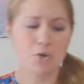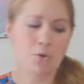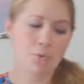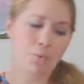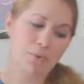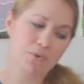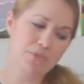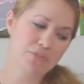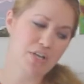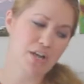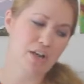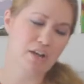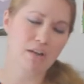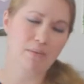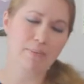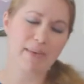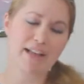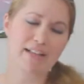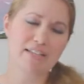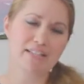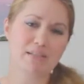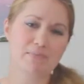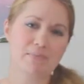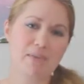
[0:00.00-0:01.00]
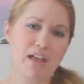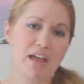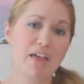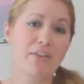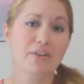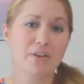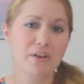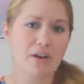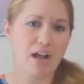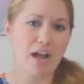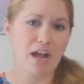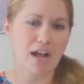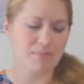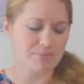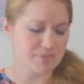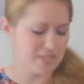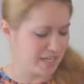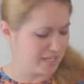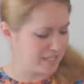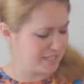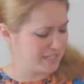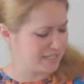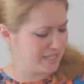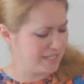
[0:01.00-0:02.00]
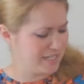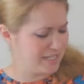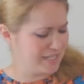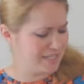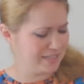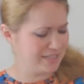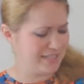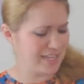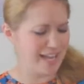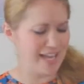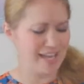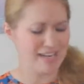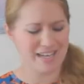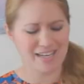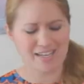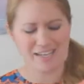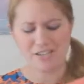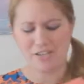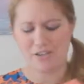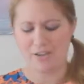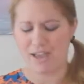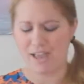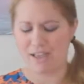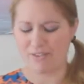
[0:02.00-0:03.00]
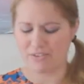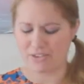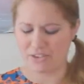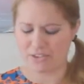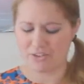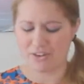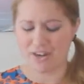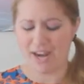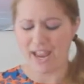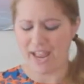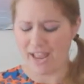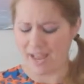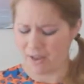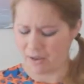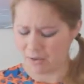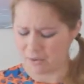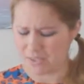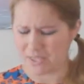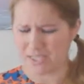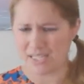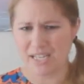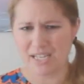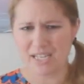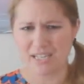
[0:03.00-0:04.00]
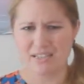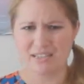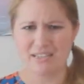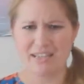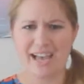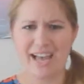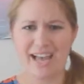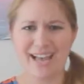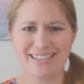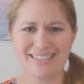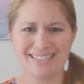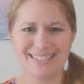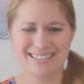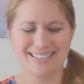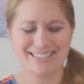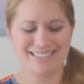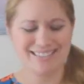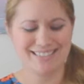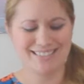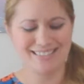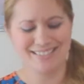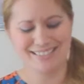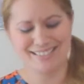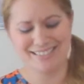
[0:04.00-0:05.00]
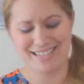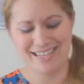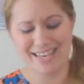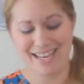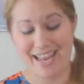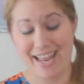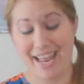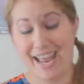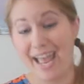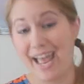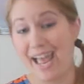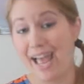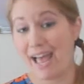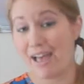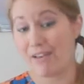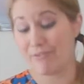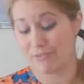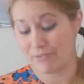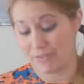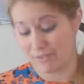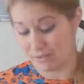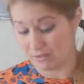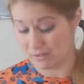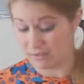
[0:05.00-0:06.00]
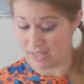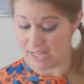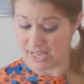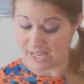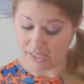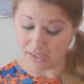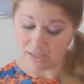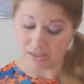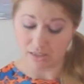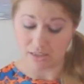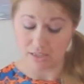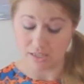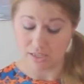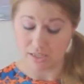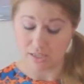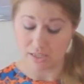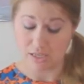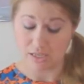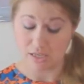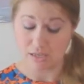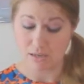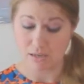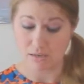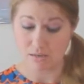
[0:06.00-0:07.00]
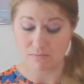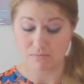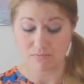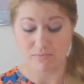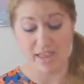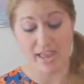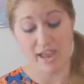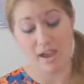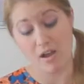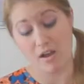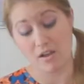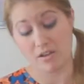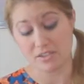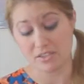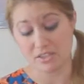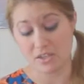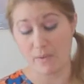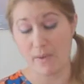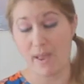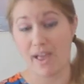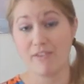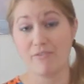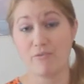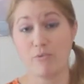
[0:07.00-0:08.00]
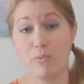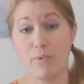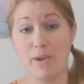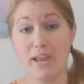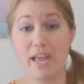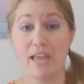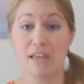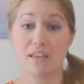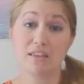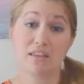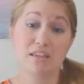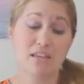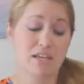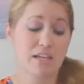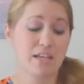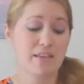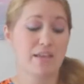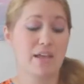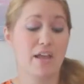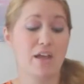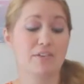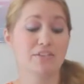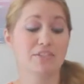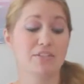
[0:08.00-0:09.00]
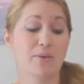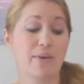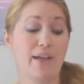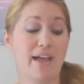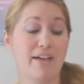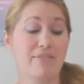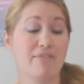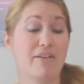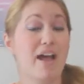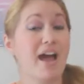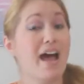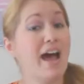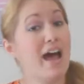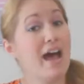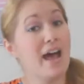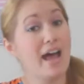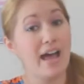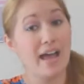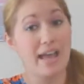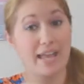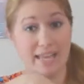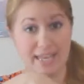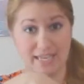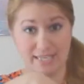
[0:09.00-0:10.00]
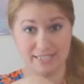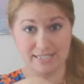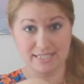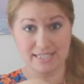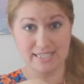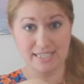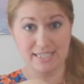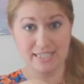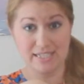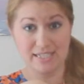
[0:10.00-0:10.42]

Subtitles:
we'll talk about some other objects that you have in your house that have length, they also have width, they also have height.